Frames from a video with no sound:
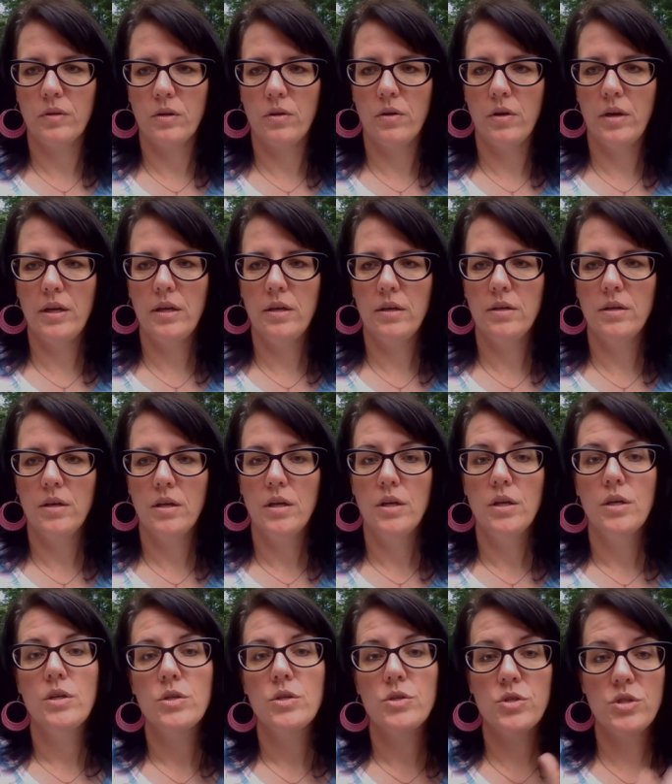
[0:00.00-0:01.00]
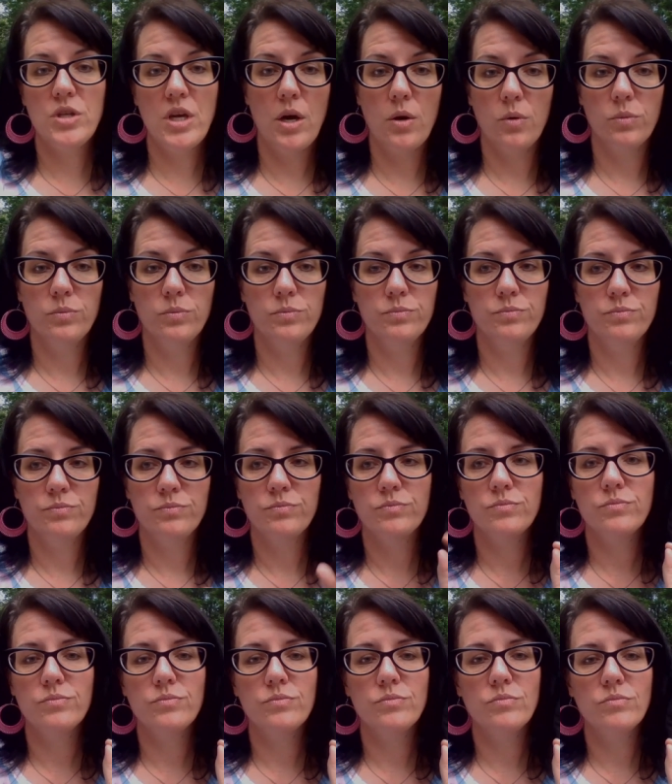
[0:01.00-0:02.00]
Right? So,
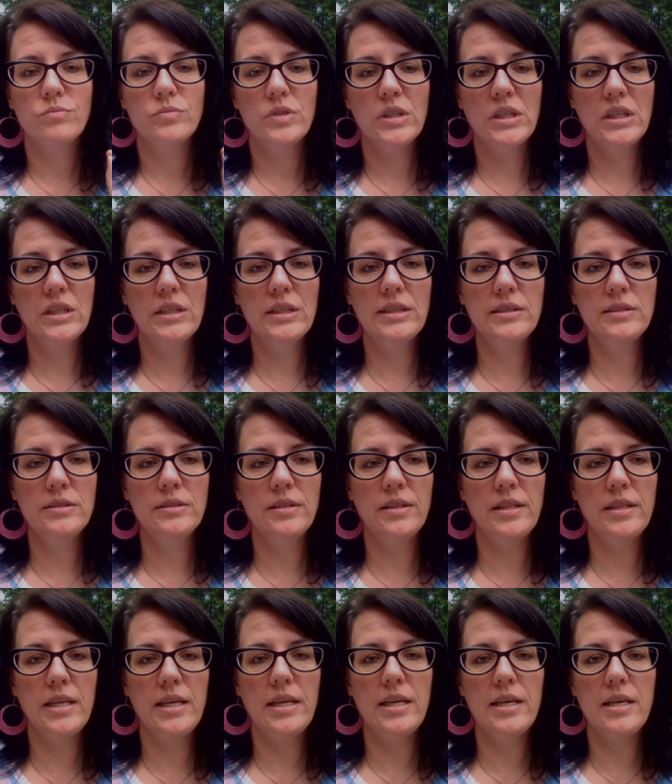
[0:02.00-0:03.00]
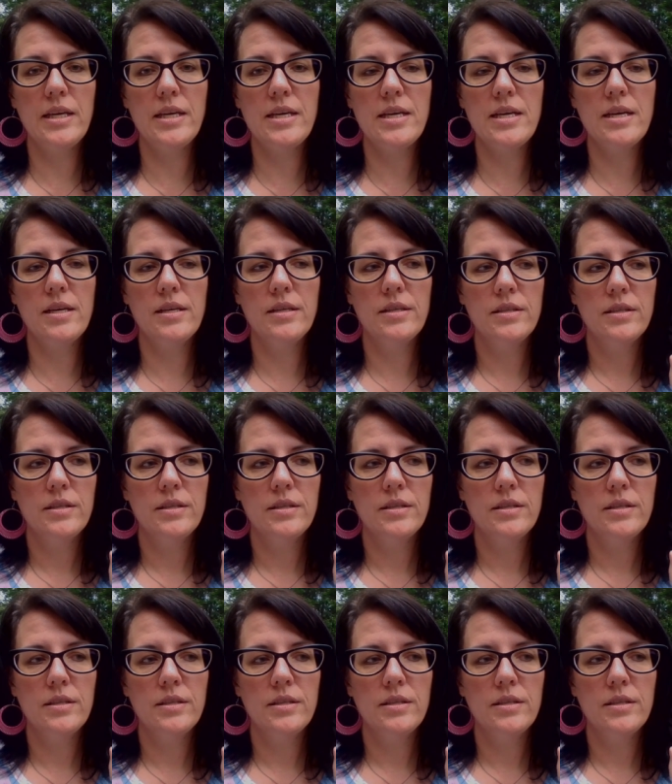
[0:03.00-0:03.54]
in the